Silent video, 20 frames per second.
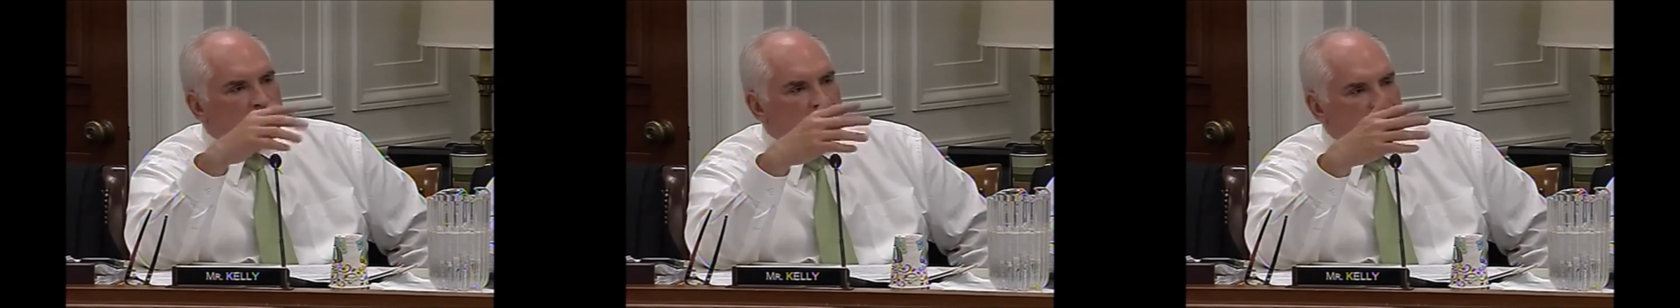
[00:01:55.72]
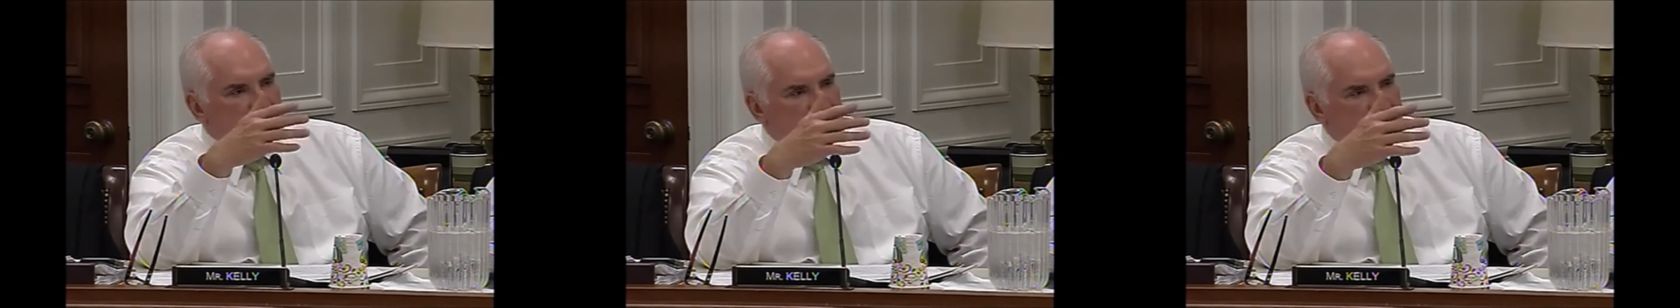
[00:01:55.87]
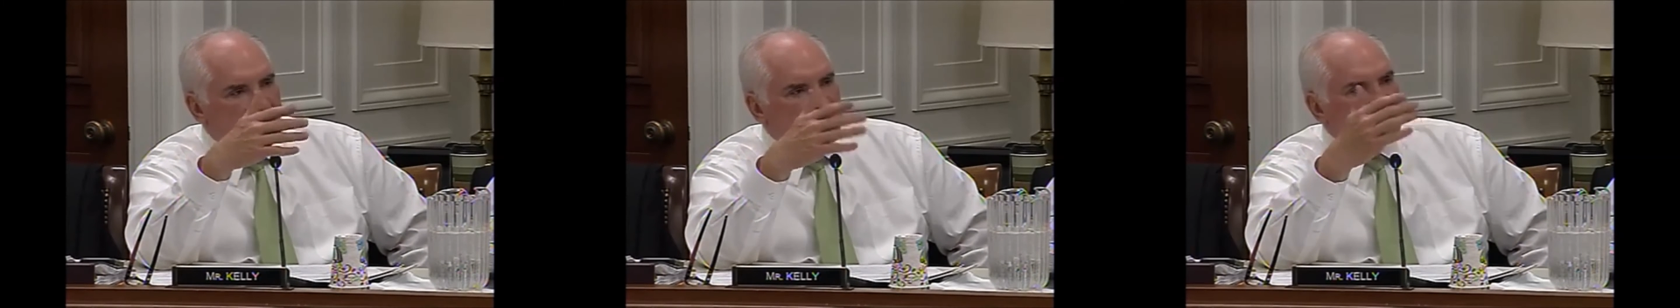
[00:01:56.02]

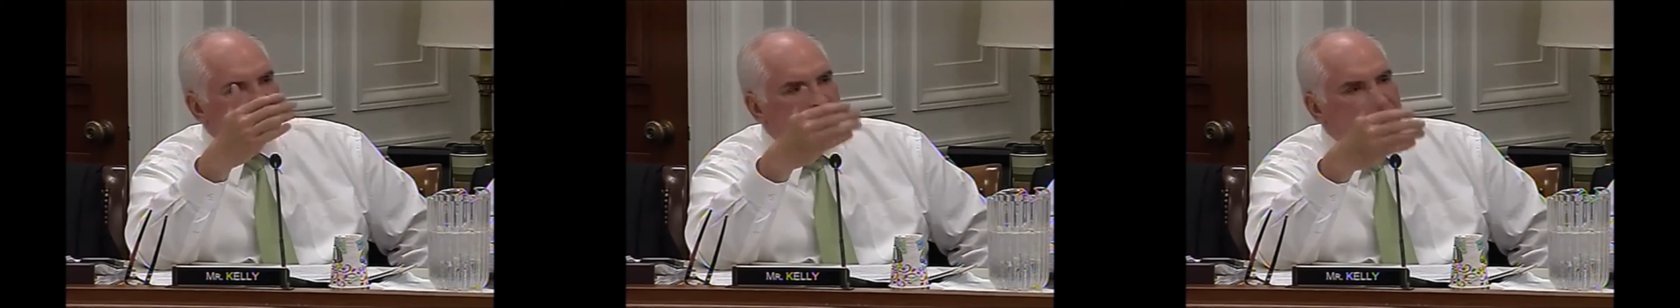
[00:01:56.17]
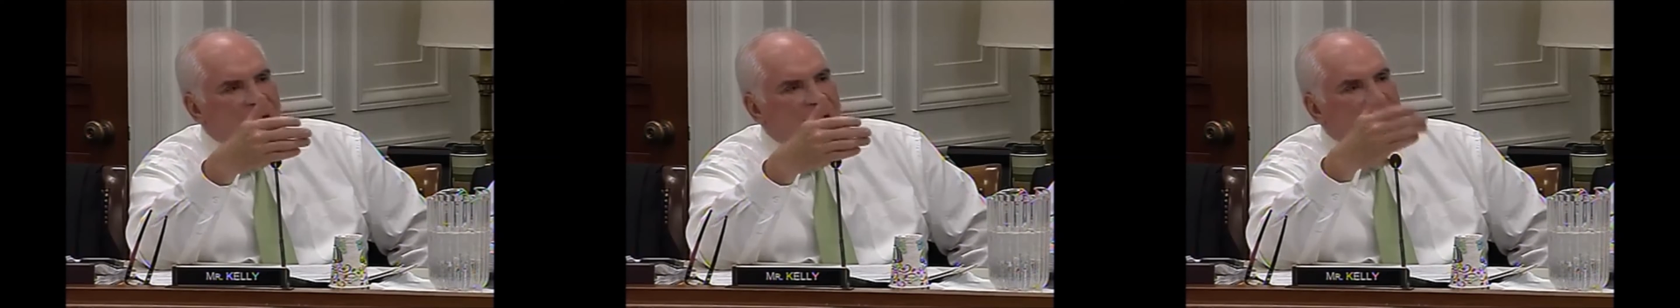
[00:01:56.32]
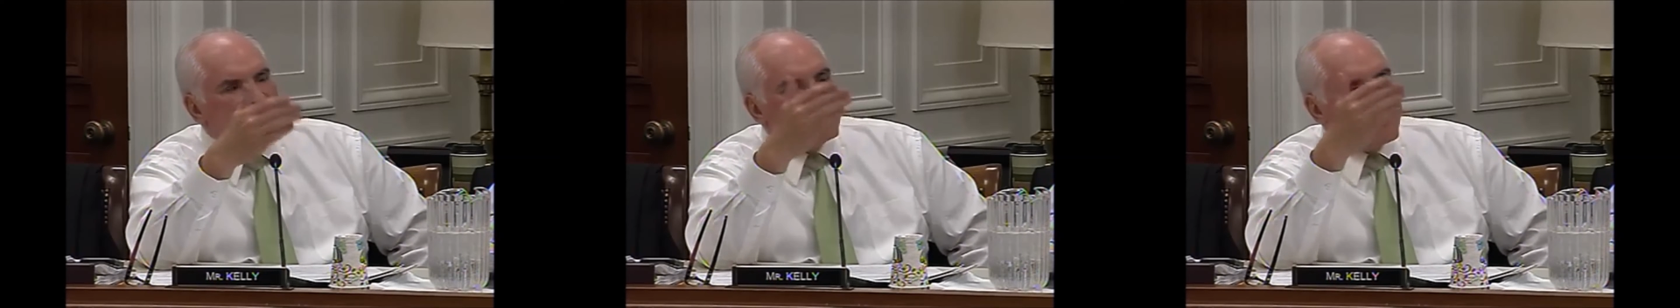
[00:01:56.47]
Mr. Taylor, tell
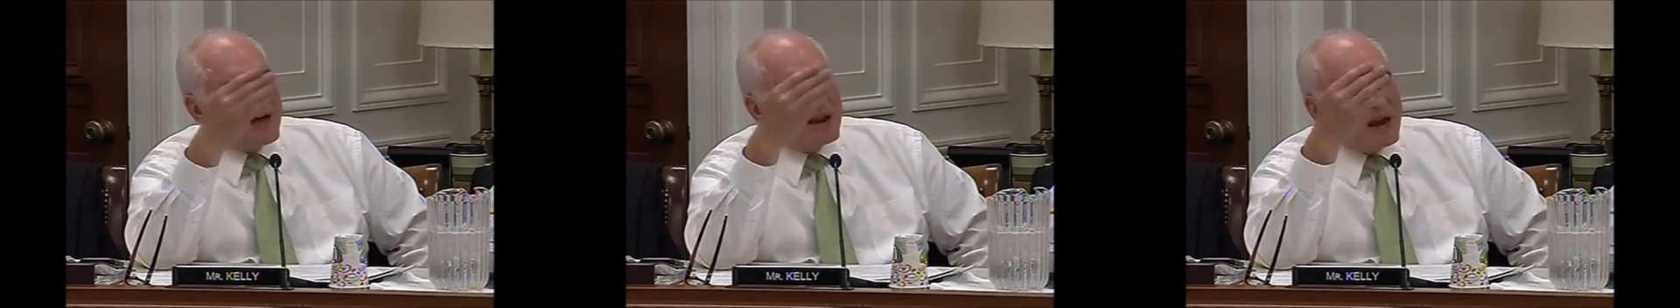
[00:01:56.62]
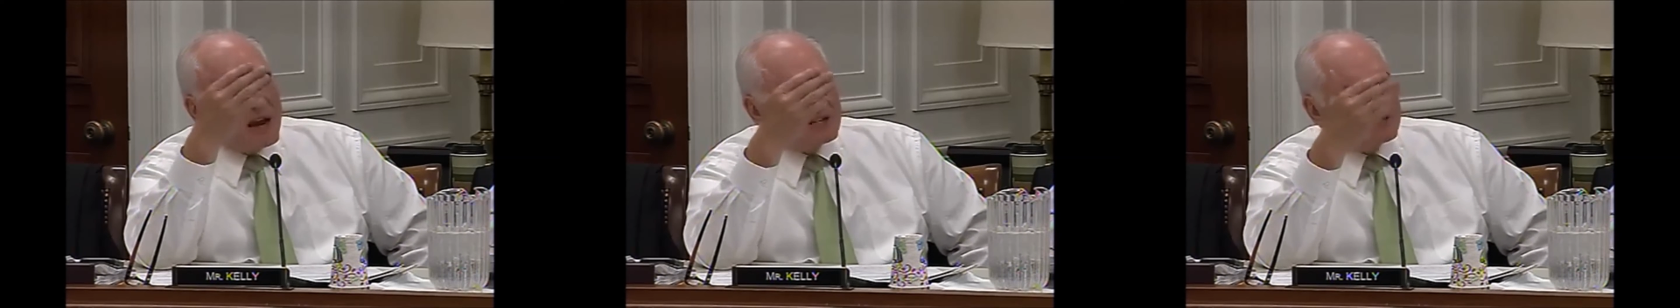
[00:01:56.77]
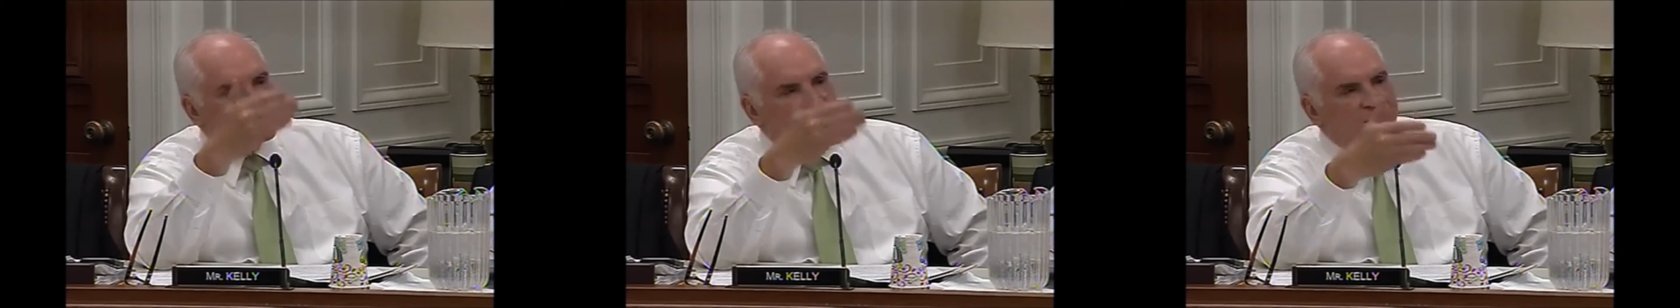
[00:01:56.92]
me how that
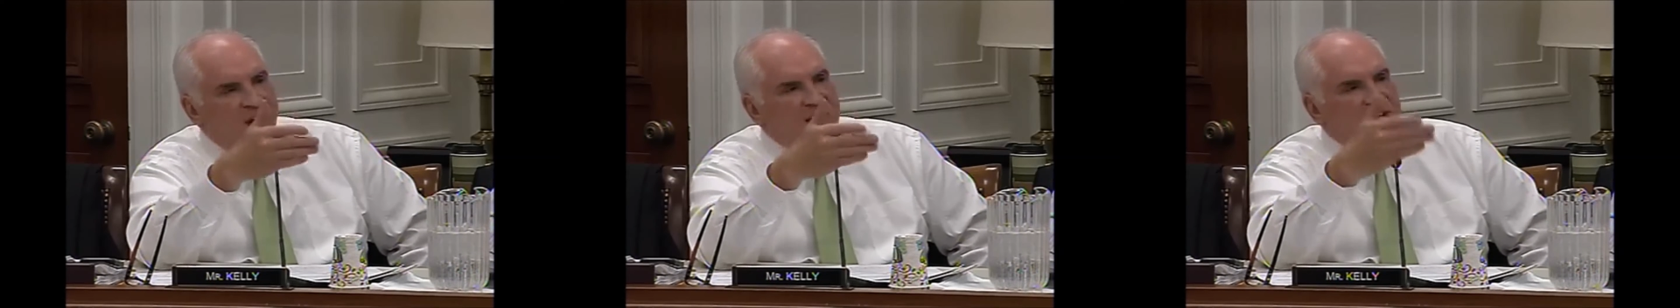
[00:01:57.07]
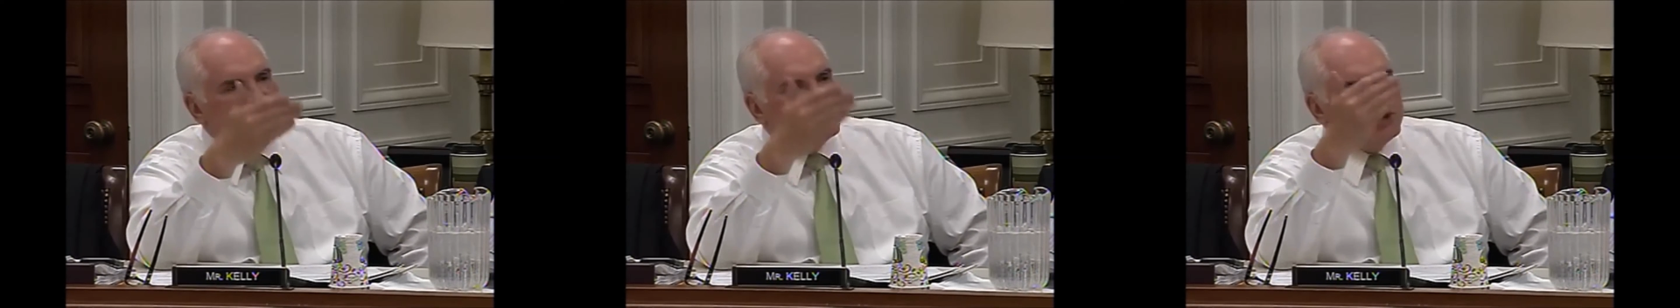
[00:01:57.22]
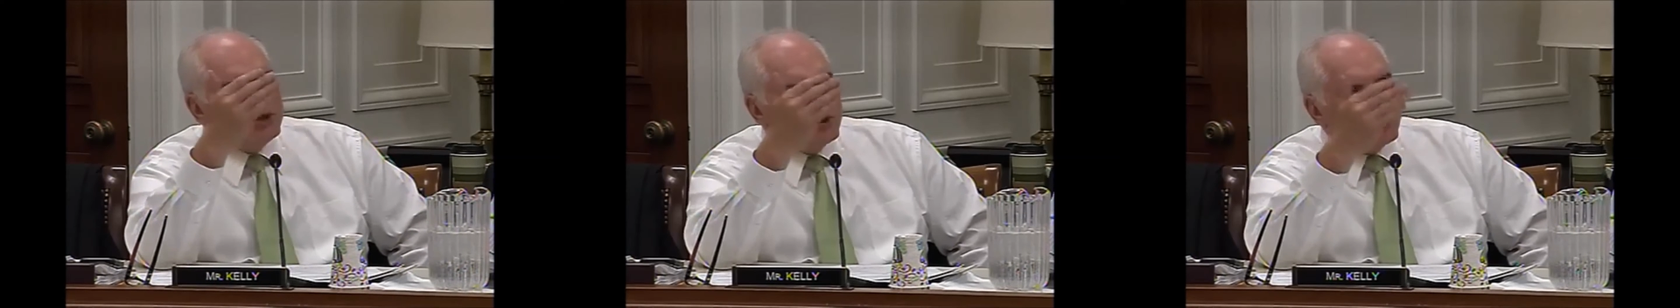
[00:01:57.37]
has affected